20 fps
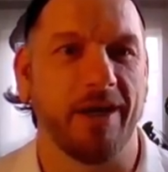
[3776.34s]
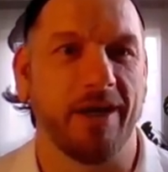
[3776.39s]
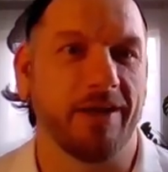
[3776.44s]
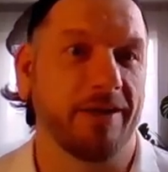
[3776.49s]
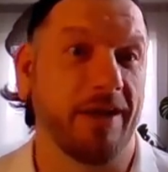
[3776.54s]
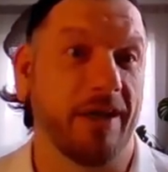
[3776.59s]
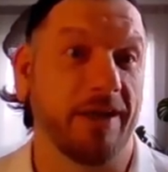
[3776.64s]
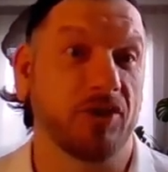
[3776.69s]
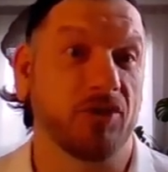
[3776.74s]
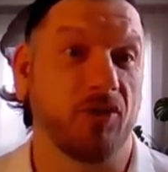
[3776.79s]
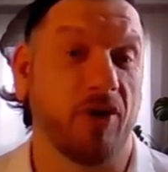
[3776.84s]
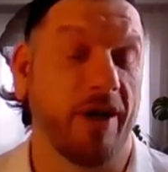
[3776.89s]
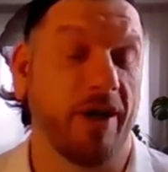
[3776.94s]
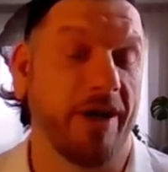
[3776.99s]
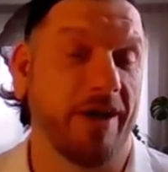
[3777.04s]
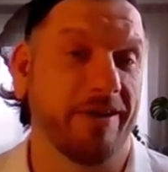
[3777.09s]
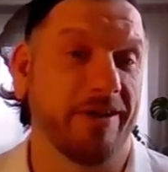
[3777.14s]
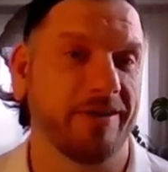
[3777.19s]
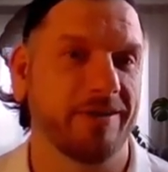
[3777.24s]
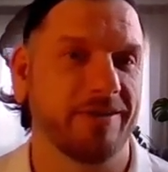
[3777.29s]
Not
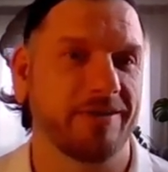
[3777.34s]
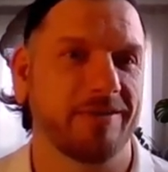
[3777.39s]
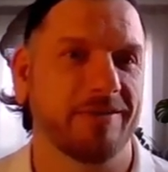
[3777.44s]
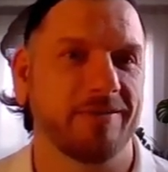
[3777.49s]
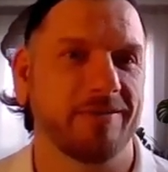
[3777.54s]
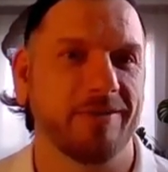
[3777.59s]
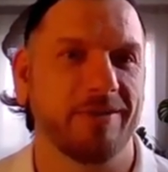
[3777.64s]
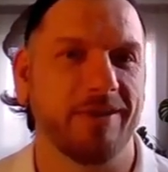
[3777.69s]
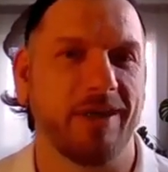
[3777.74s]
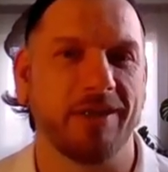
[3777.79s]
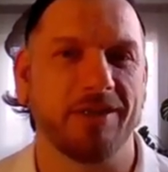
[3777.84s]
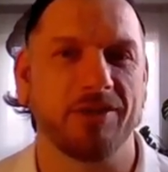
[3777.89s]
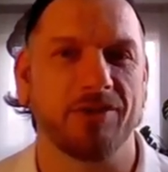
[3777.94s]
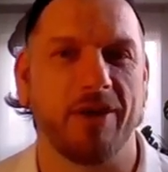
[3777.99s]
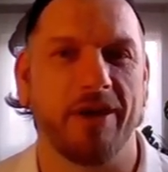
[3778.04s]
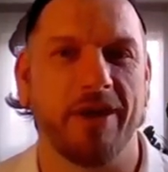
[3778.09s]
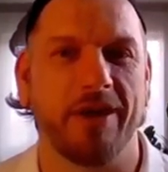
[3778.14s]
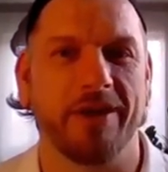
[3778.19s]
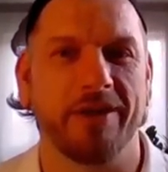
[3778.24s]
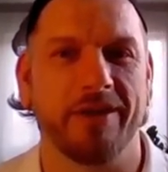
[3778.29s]
trying is not
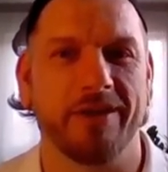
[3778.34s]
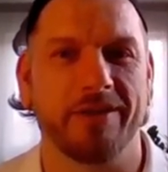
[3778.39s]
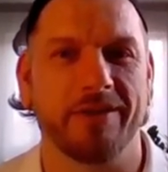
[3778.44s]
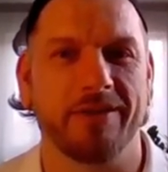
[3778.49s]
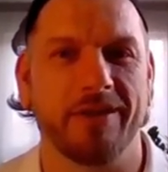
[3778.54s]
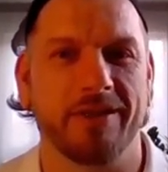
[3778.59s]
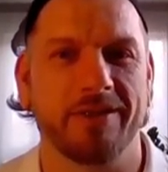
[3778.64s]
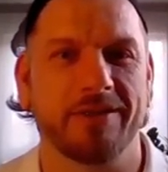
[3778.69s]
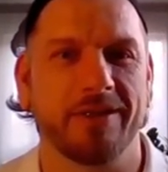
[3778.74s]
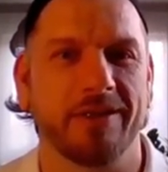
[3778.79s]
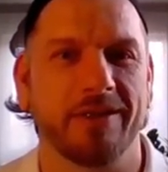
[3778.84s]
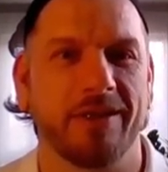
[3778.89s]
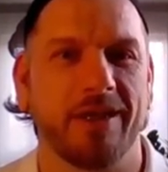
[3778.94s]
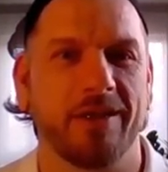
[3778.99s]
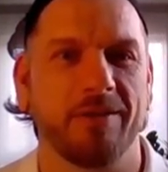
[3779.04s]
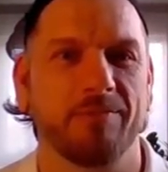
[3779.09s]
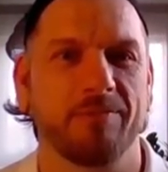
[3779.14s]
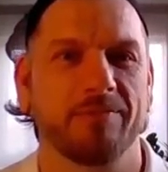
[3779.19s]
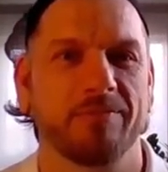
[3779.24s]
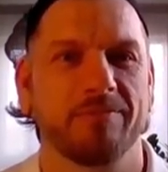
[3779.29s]
trying. I'd say
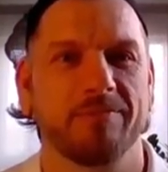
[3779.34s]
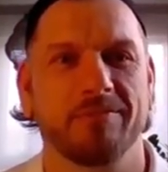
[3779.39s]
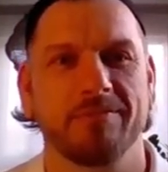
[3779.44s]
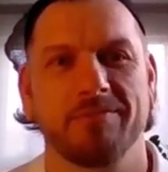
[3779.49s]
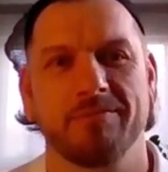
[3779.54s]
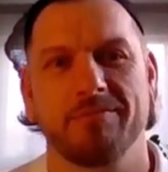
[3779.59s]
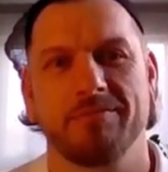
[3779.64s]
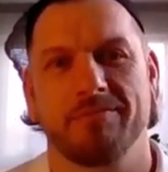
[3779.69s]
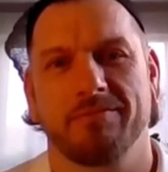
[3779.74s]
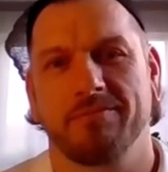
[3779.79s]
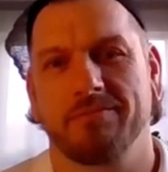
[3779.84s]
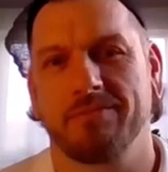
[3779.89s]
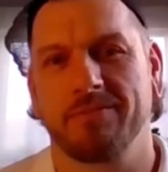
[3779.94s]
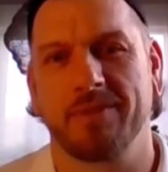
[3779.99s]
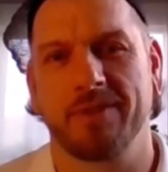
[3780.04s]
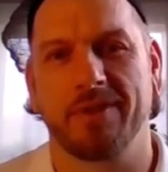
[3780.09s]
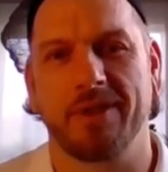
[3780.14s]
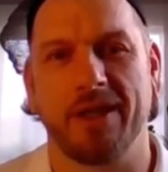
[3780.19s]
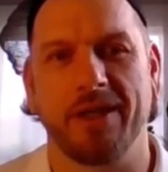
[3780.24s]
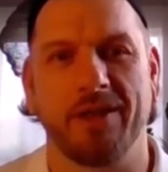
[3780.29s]
that
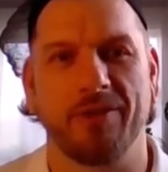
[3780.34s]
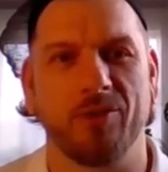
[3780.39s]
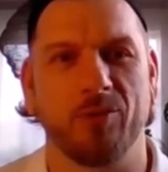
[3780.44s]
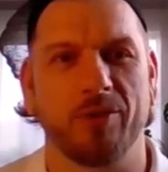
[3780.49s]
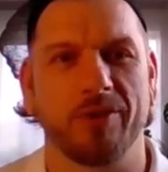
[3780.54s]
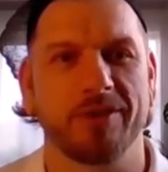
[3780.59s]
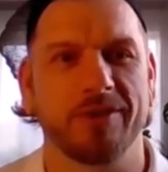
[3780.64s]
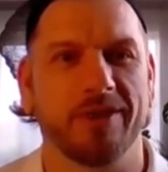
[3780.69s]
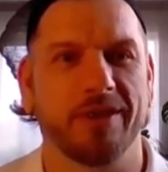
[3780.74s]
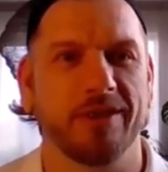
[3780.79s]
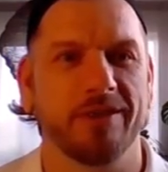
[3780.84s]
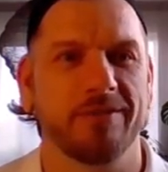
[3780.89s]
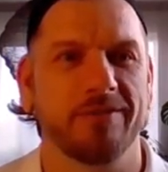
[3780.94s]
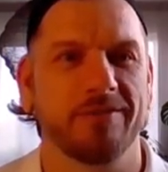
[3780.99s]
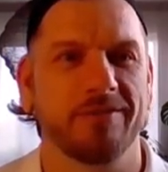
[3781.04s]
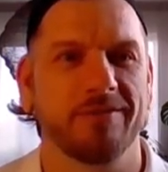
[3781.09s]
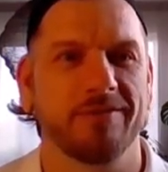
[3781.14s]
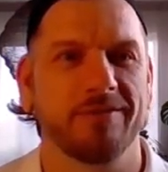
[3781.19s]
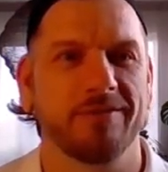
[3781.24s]
kind of the worst thing.